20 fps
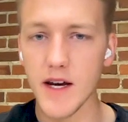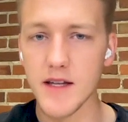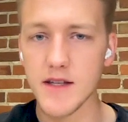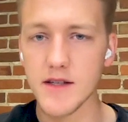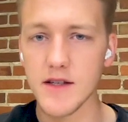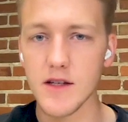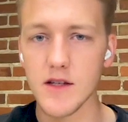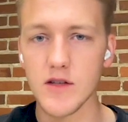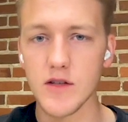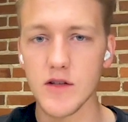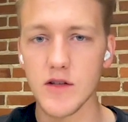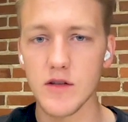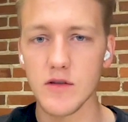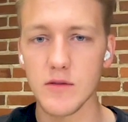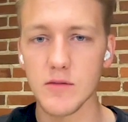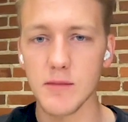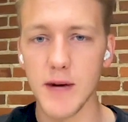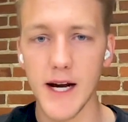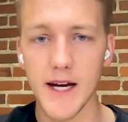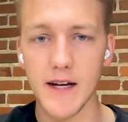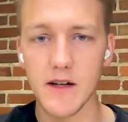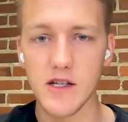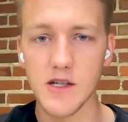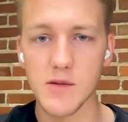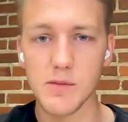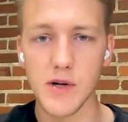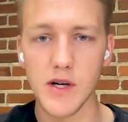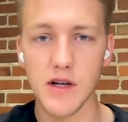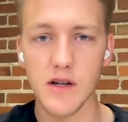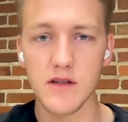insights into
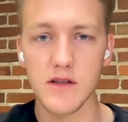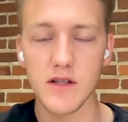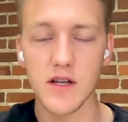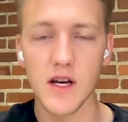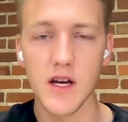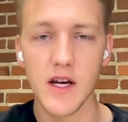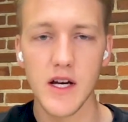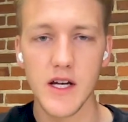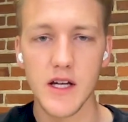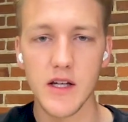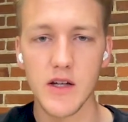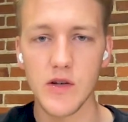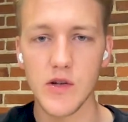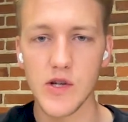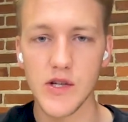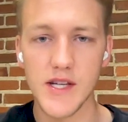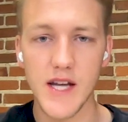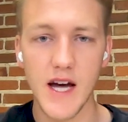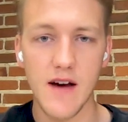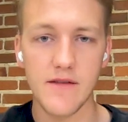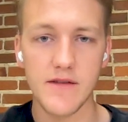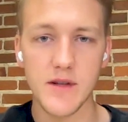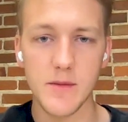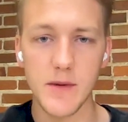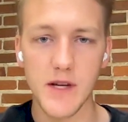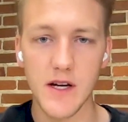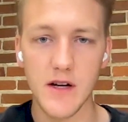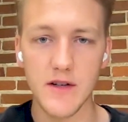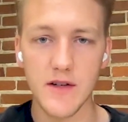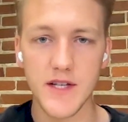miners' books. You just have
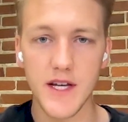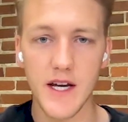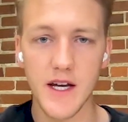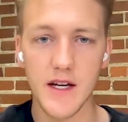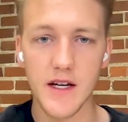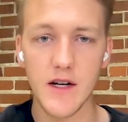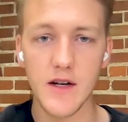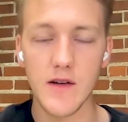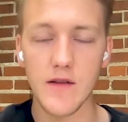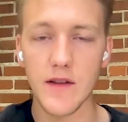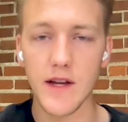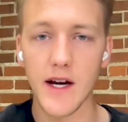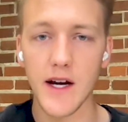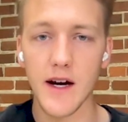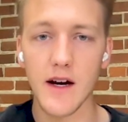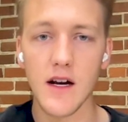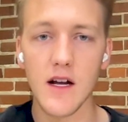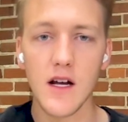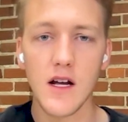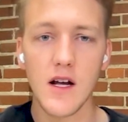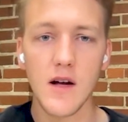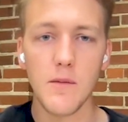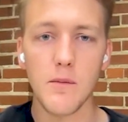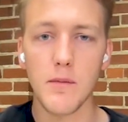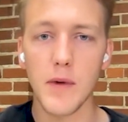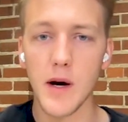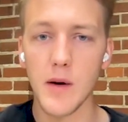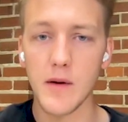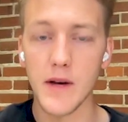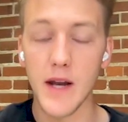some hearsay here and there.
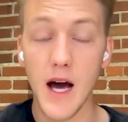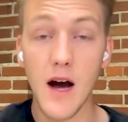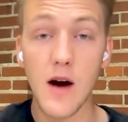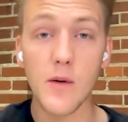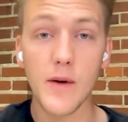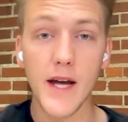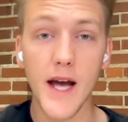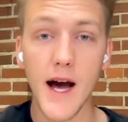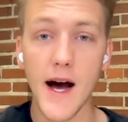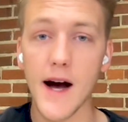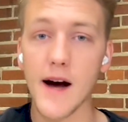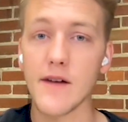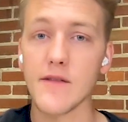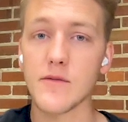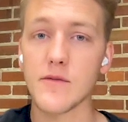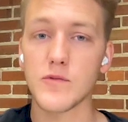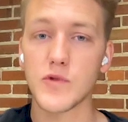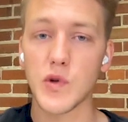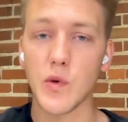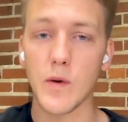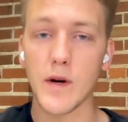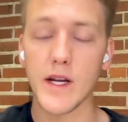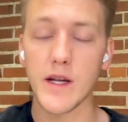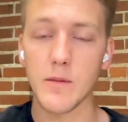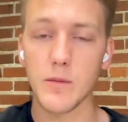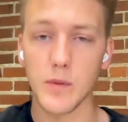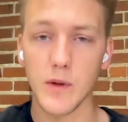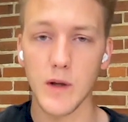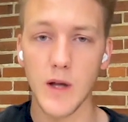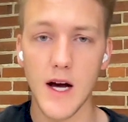But now we have
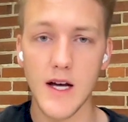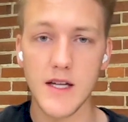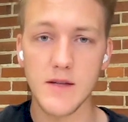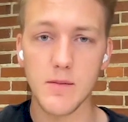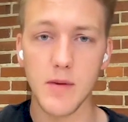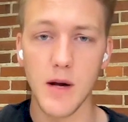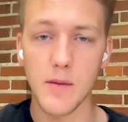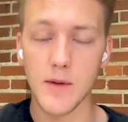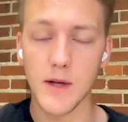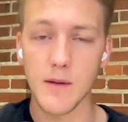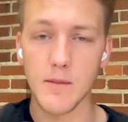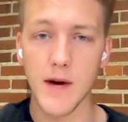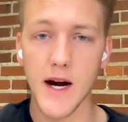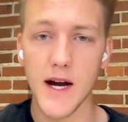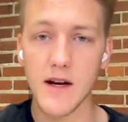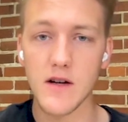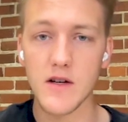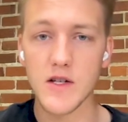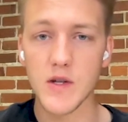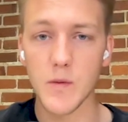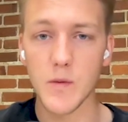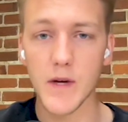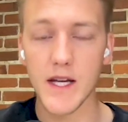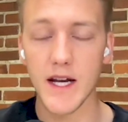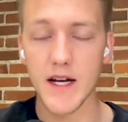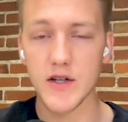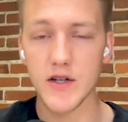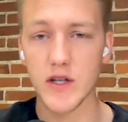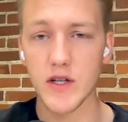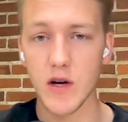twenty plus public miners that we
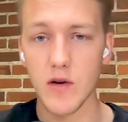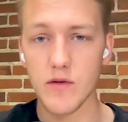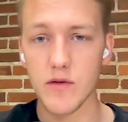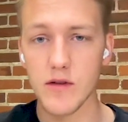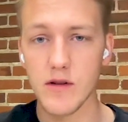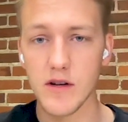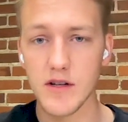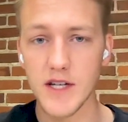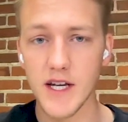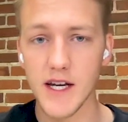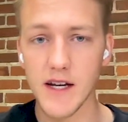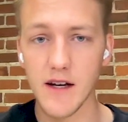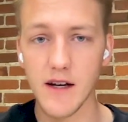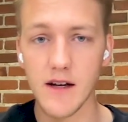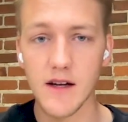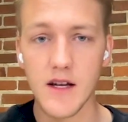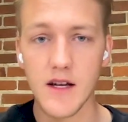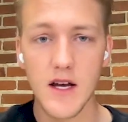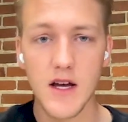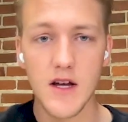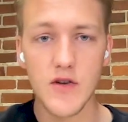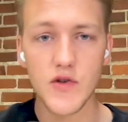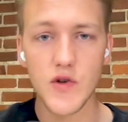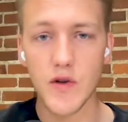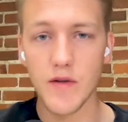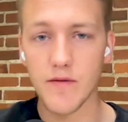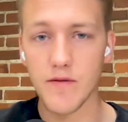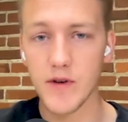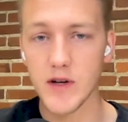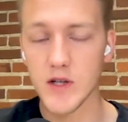can actually go through their data.
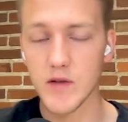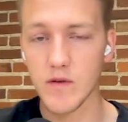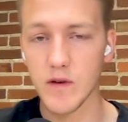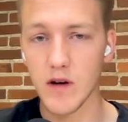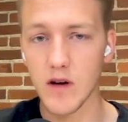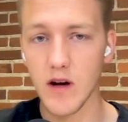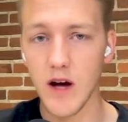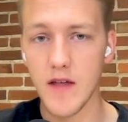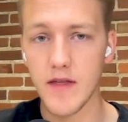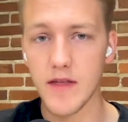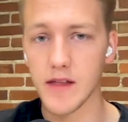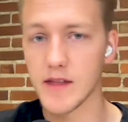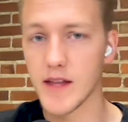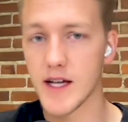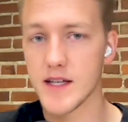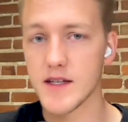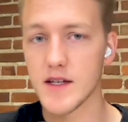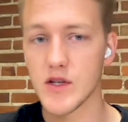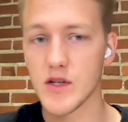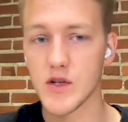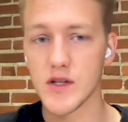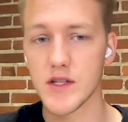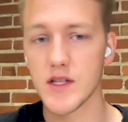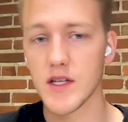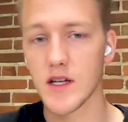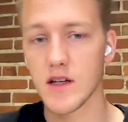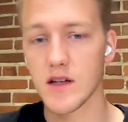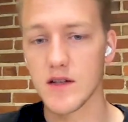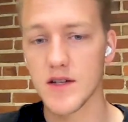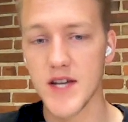So first of all, I think that's
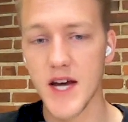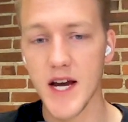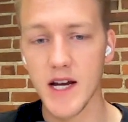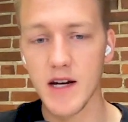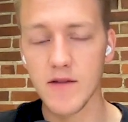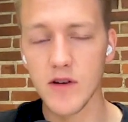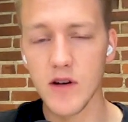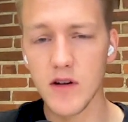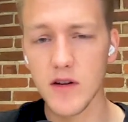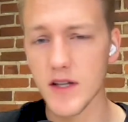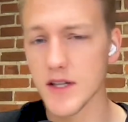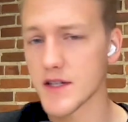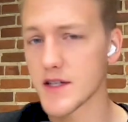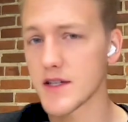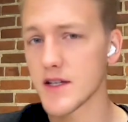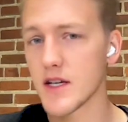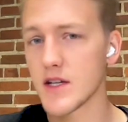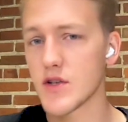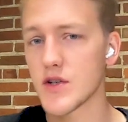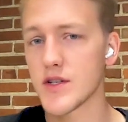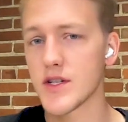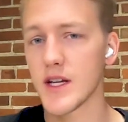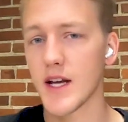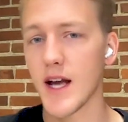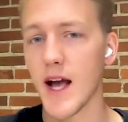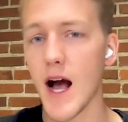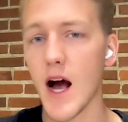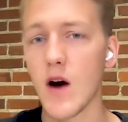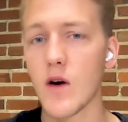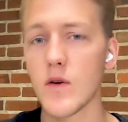interesting. Second of all, it's
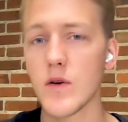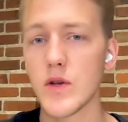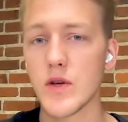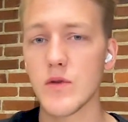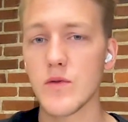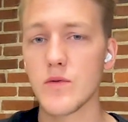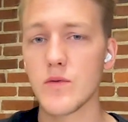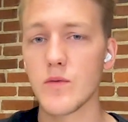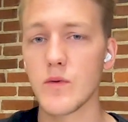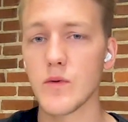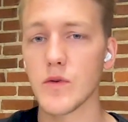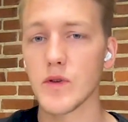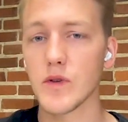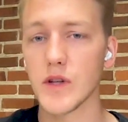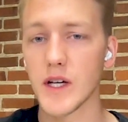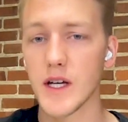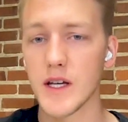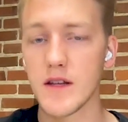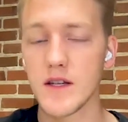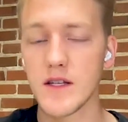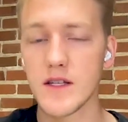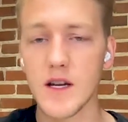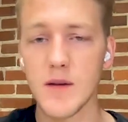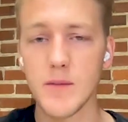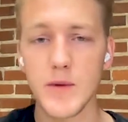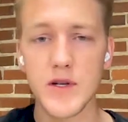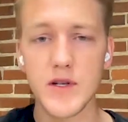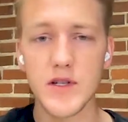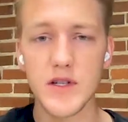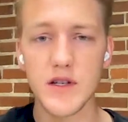interesting how you look at these
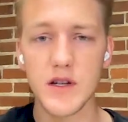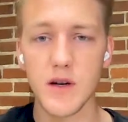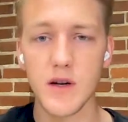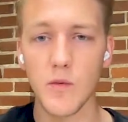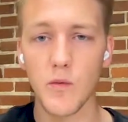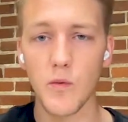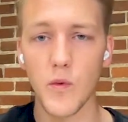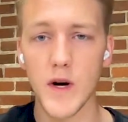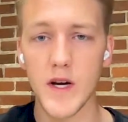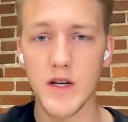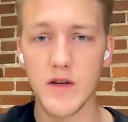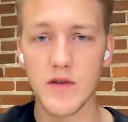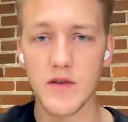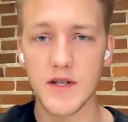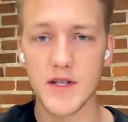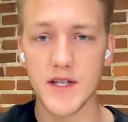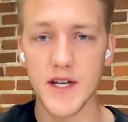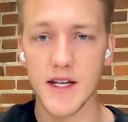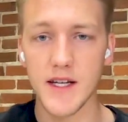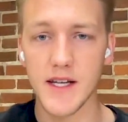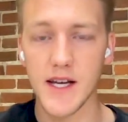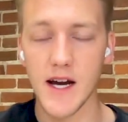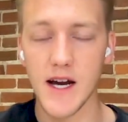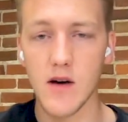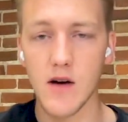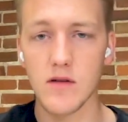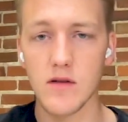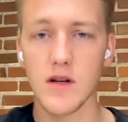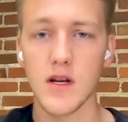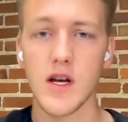numbers and what you decide to
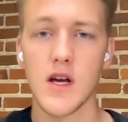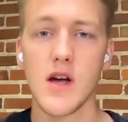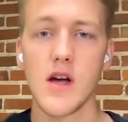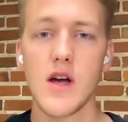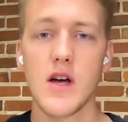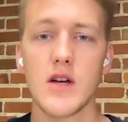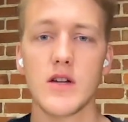count.